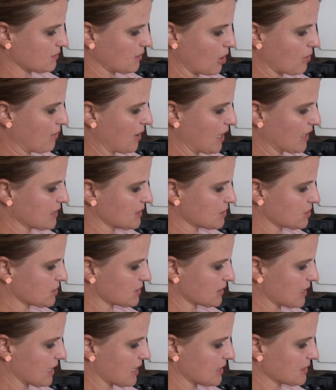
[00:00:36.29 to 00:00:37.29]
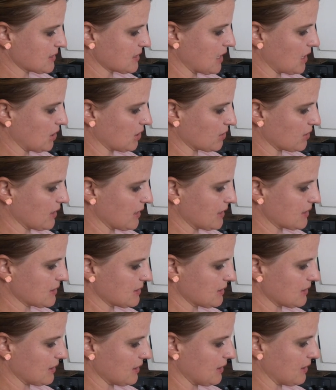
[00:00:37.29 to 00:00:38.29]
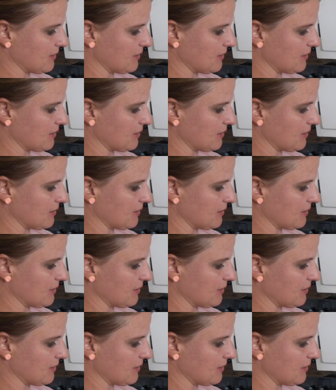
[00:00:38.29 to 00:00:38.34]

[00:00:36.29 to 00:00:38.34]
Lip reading: our bodies just can't tolerate